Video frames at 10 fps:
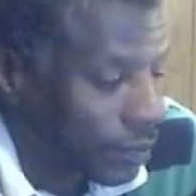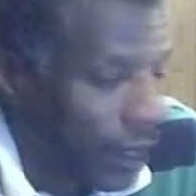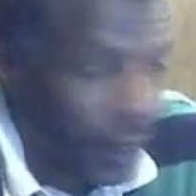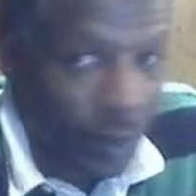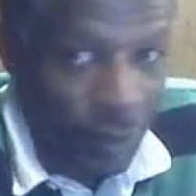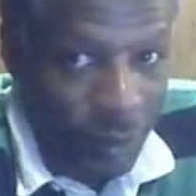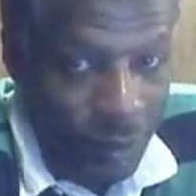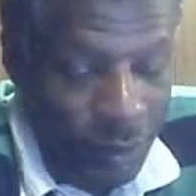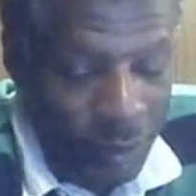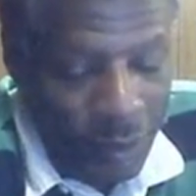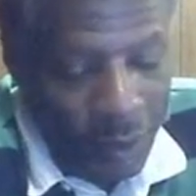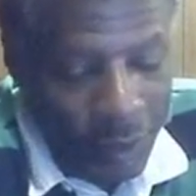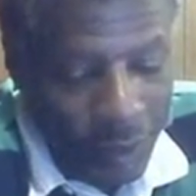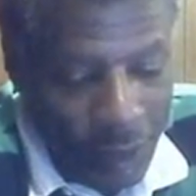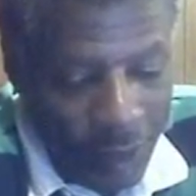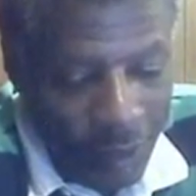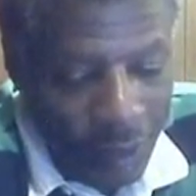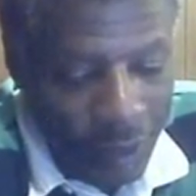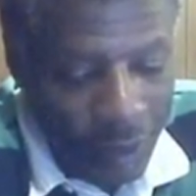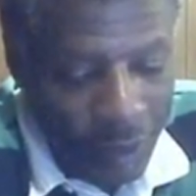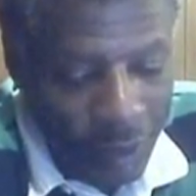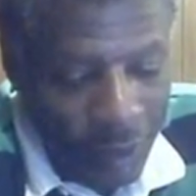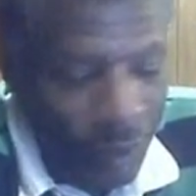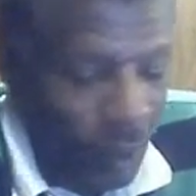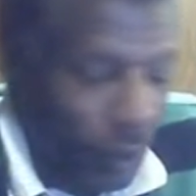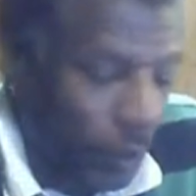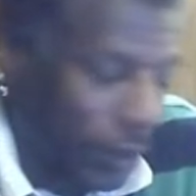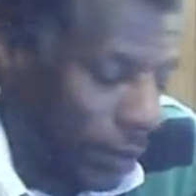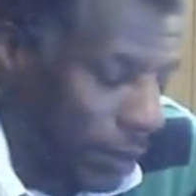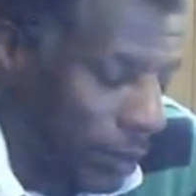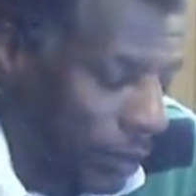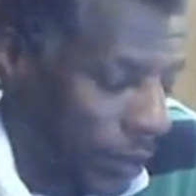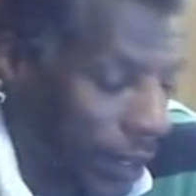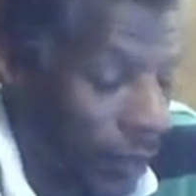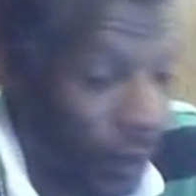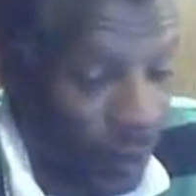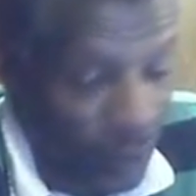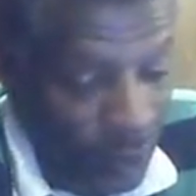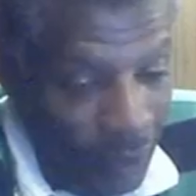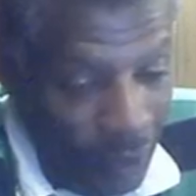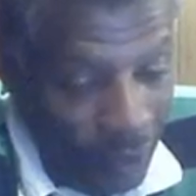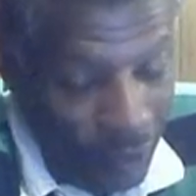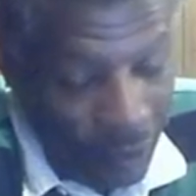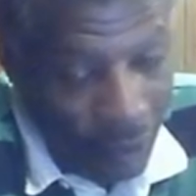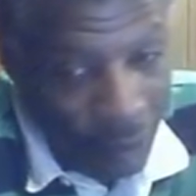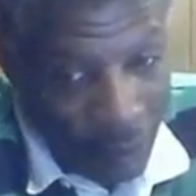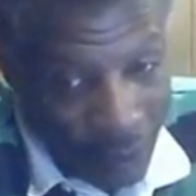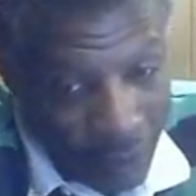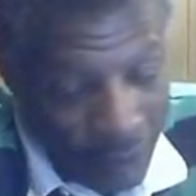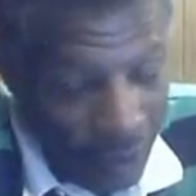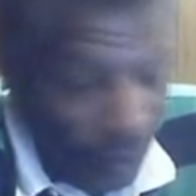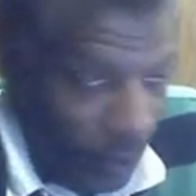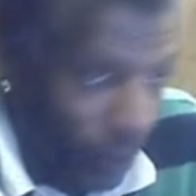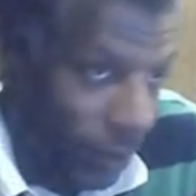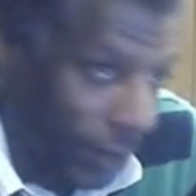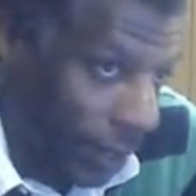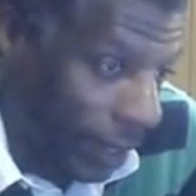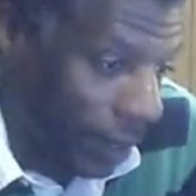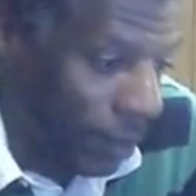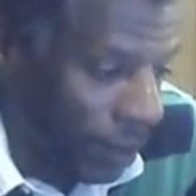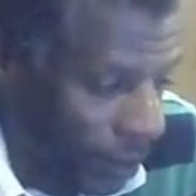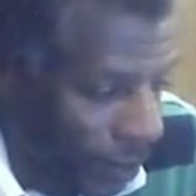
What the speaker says: Now, that's, I know what some people say, well, that's extra expense, and it's extra time, and it's